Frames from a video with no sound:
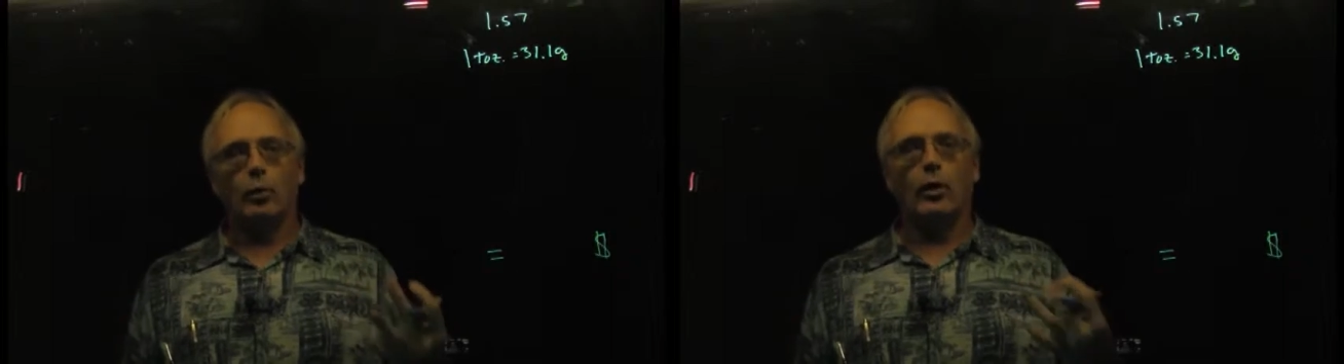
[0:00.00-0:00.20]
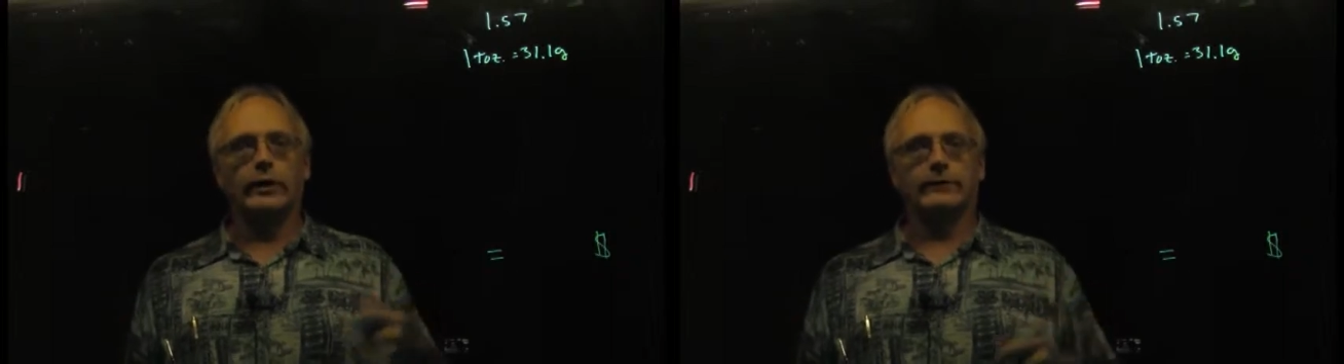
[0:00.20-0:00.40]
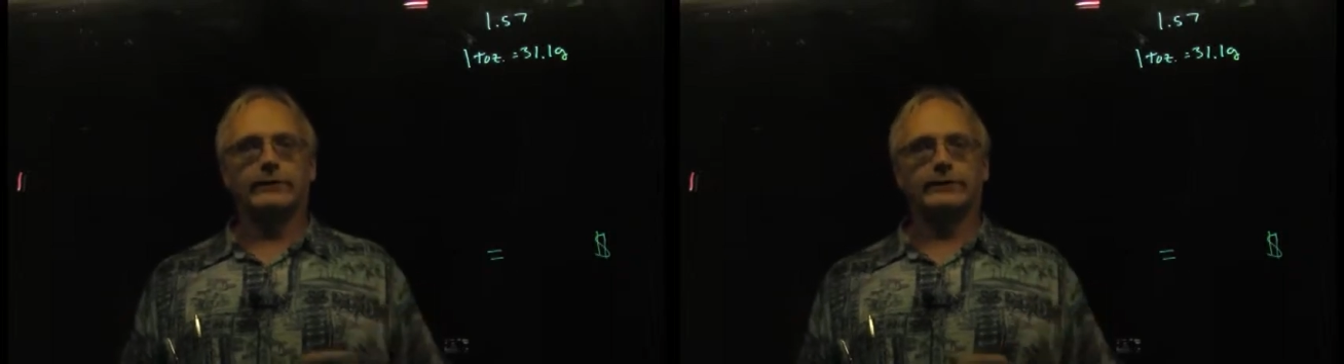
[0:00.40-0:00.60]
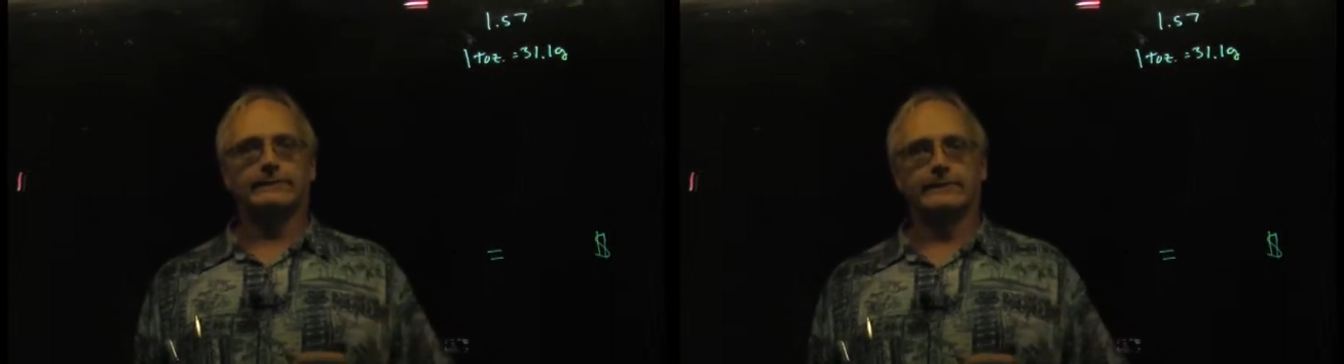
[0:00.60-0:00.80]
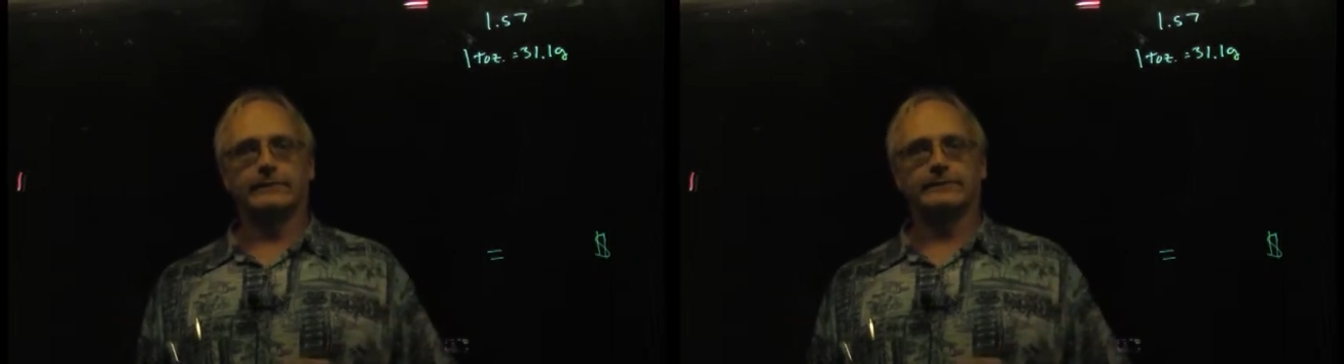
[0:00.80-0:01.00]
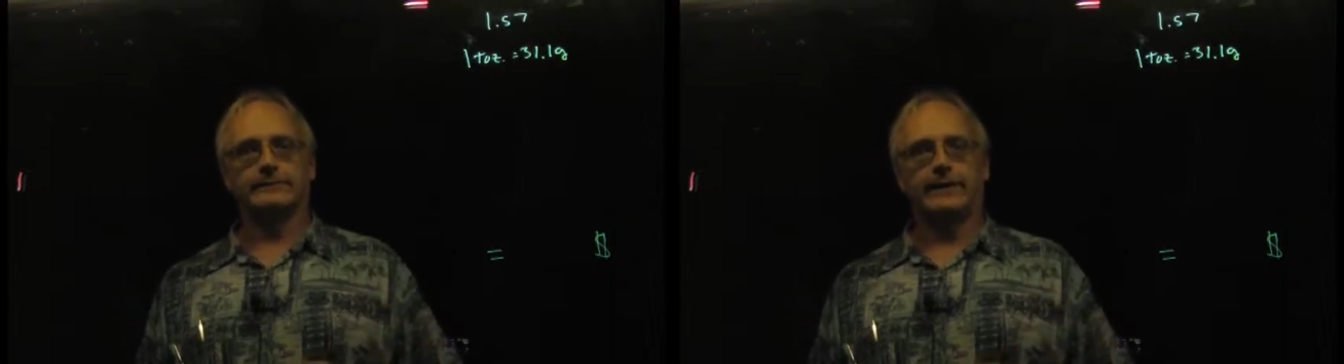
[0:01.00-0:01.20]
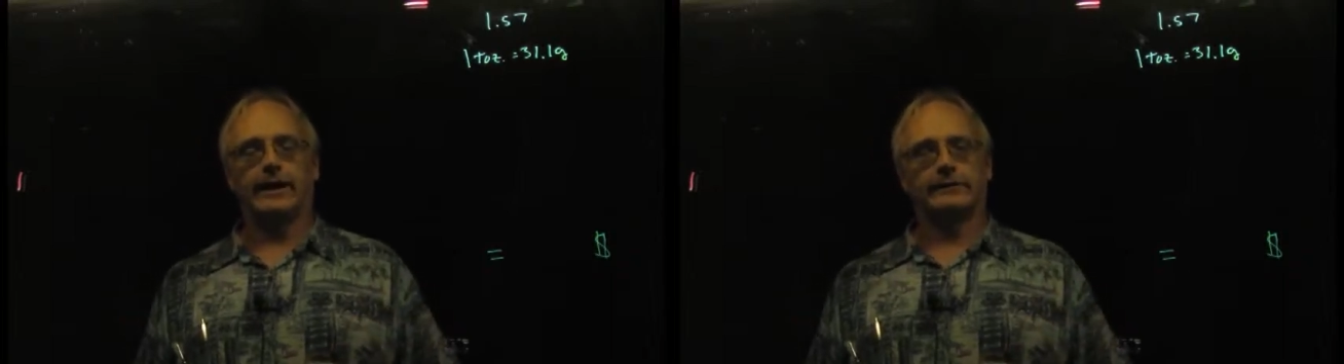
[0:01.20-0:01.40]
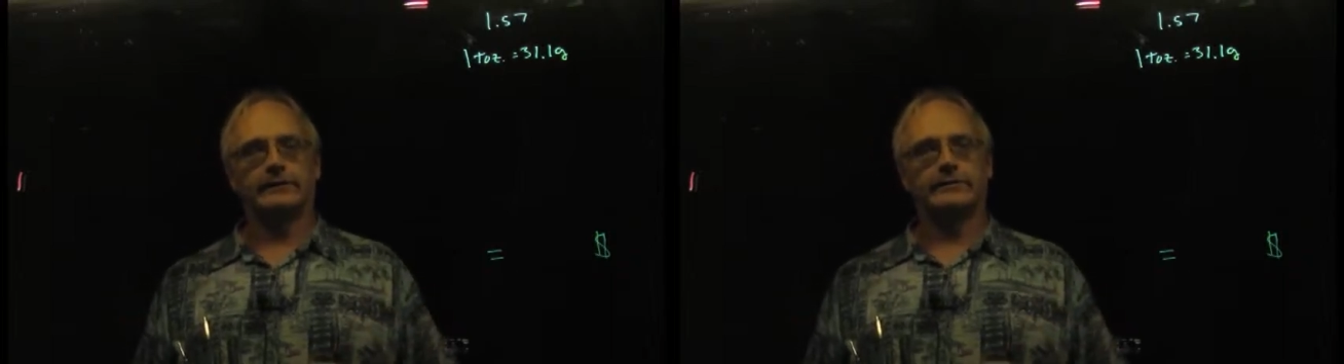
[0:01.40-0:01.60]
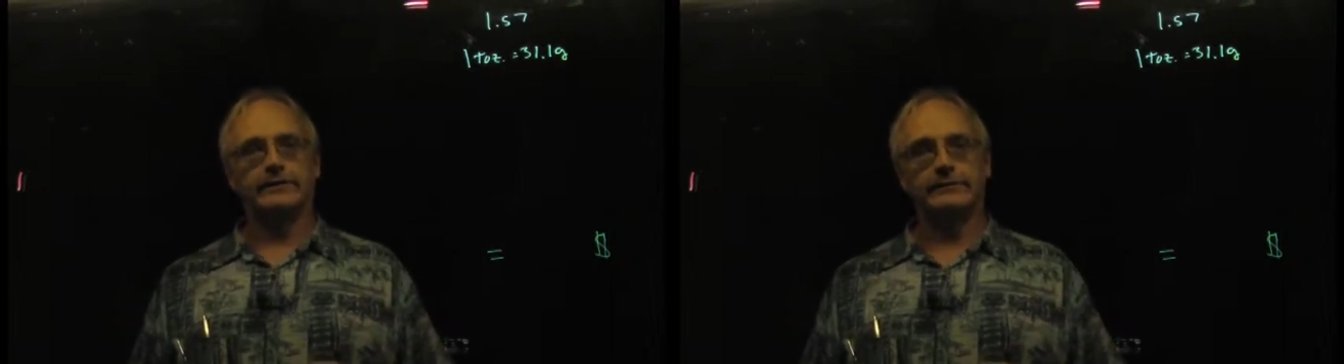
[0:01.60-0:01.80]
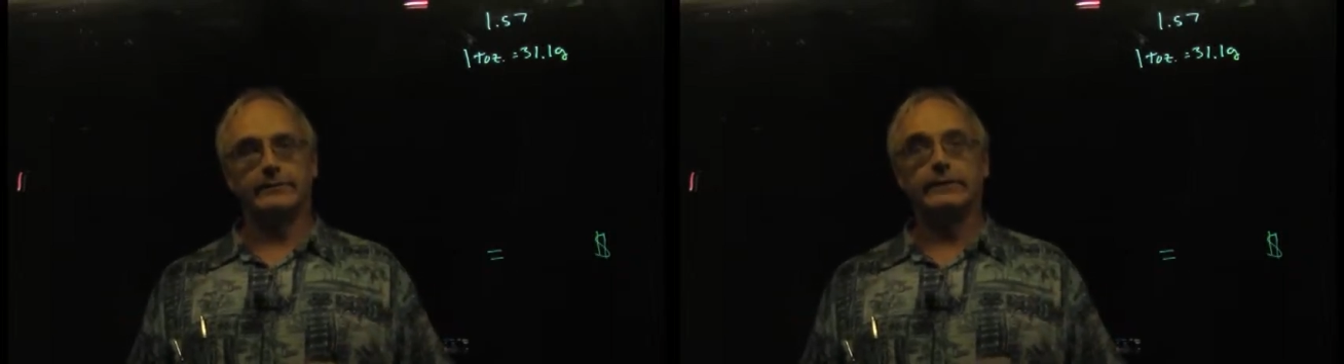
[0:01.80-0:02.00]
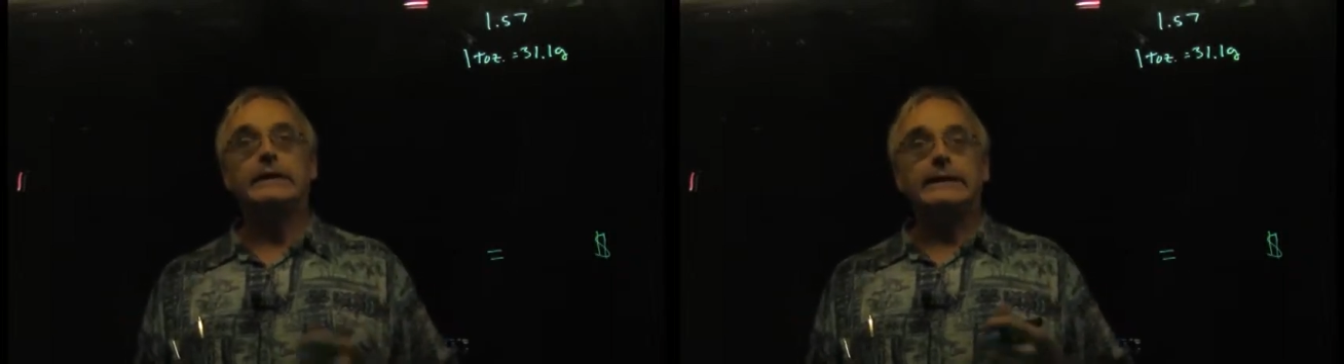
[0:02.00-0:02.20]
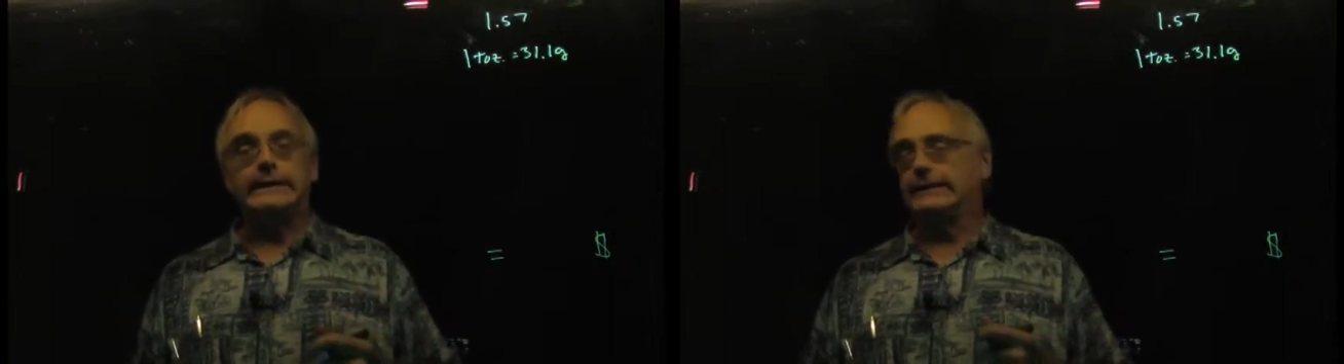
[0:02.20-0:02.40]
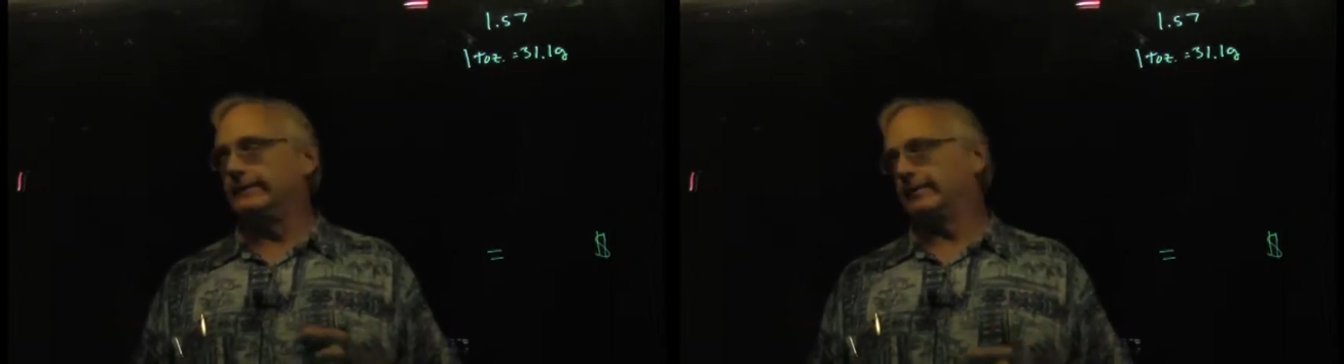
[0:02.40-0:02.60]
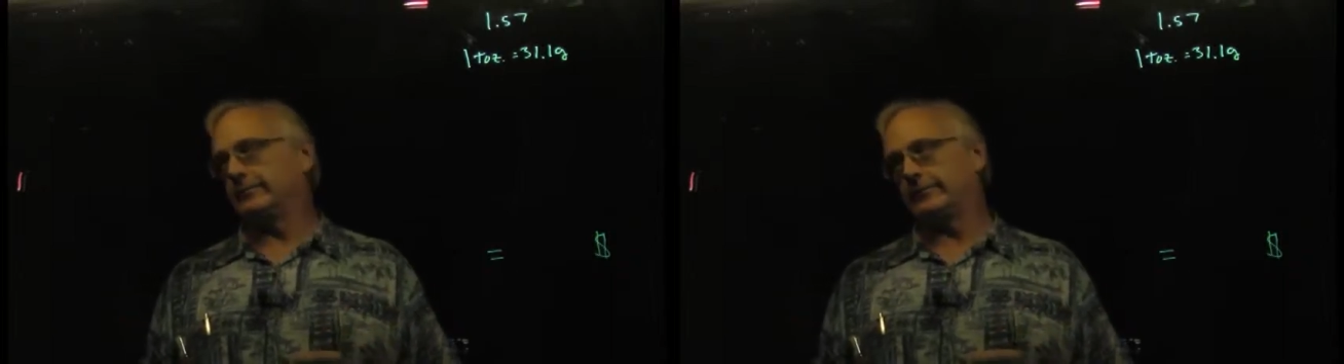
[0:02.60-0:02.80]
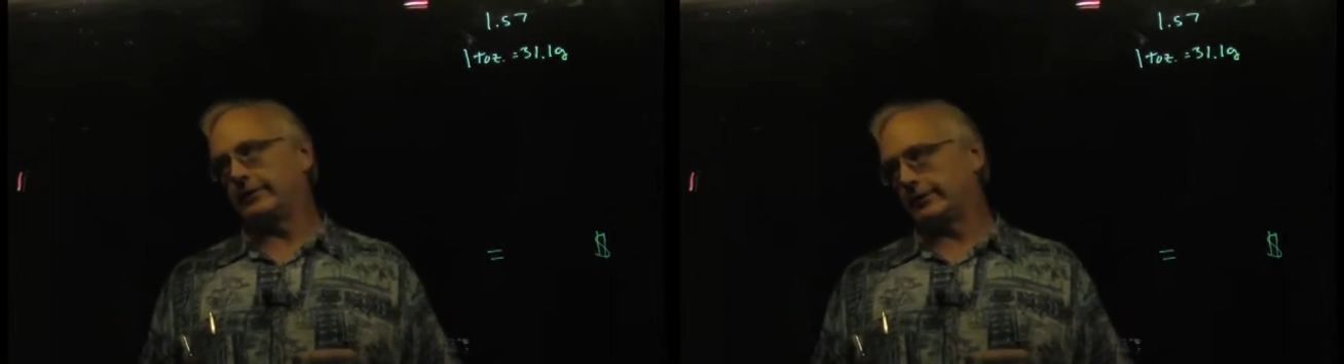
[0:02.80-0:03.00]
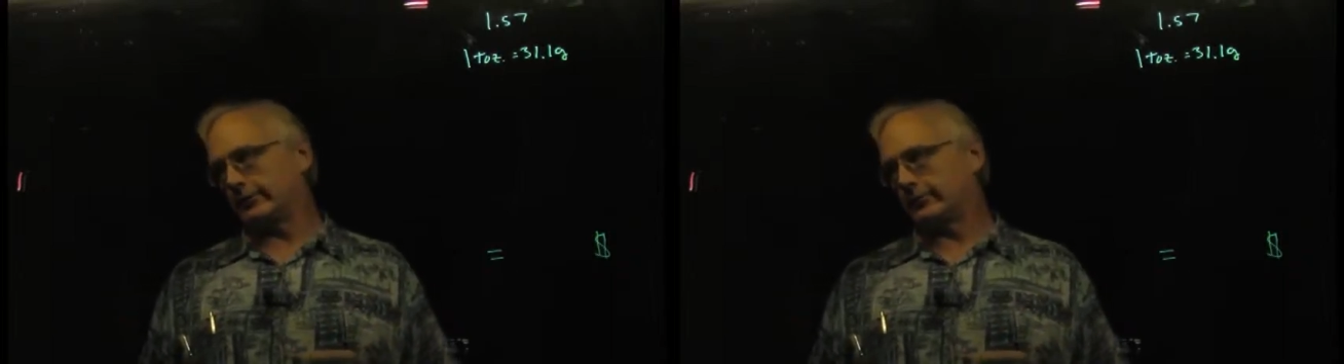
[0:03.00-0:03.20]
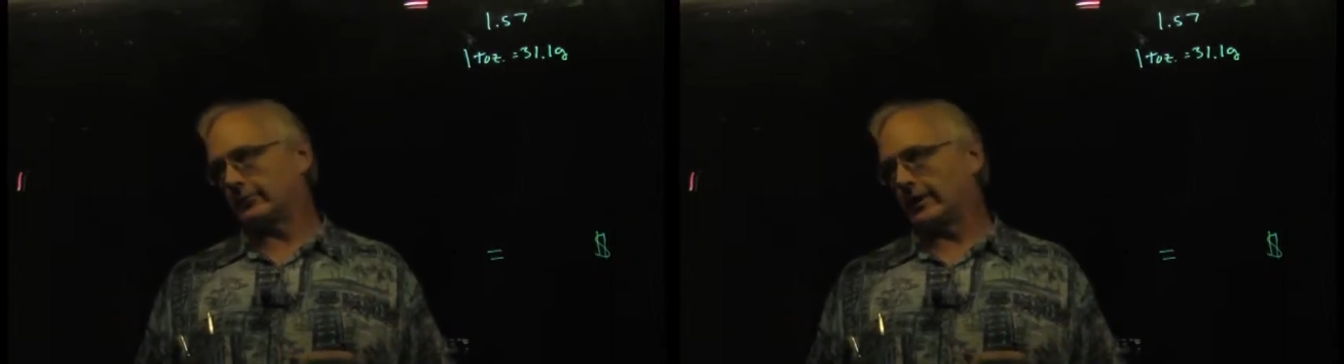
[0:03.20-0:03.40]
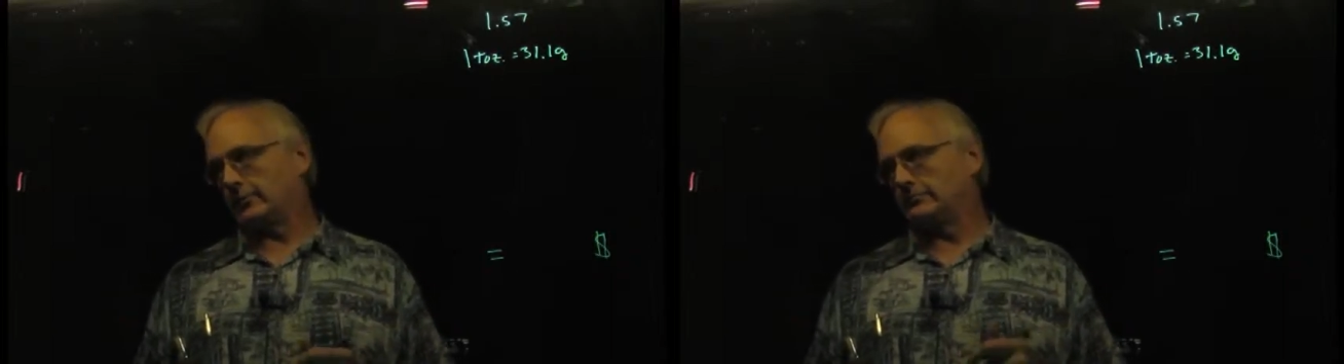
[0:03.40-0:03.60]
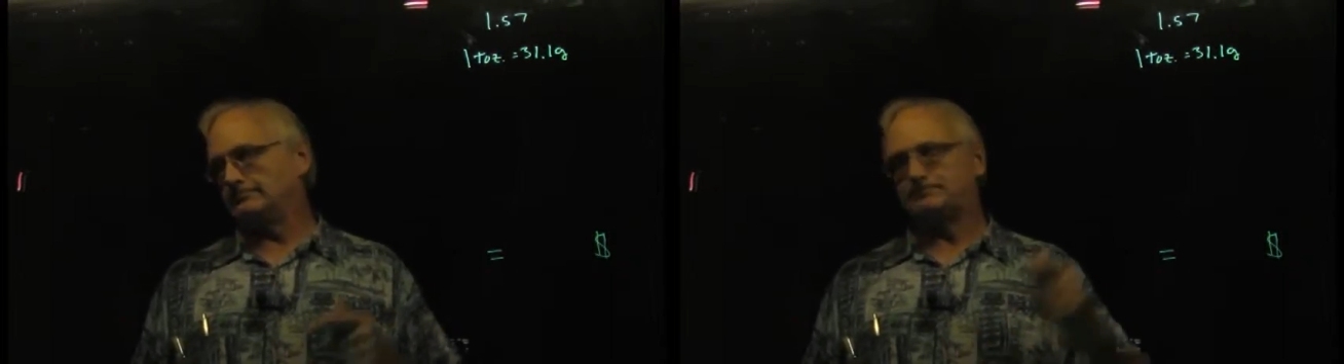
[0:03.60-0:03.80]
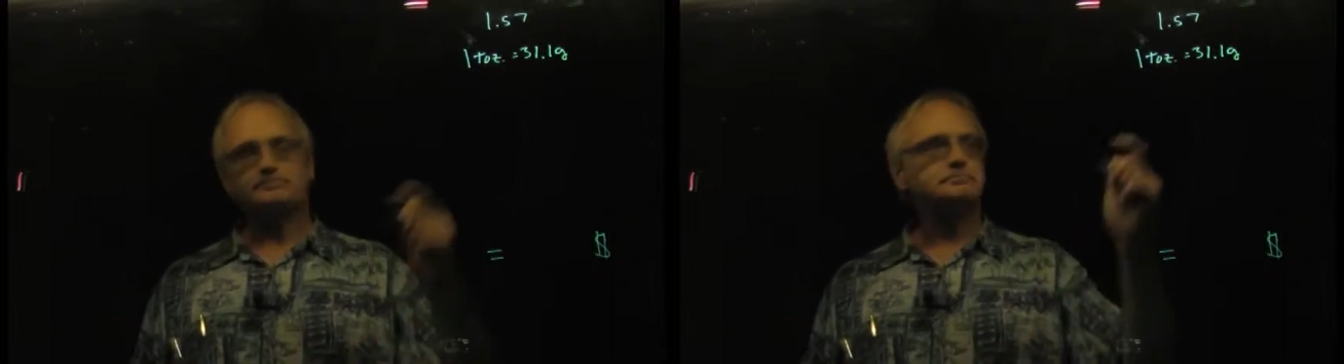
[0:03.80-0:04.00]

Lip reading: one of the conversion factors given in this particular problem.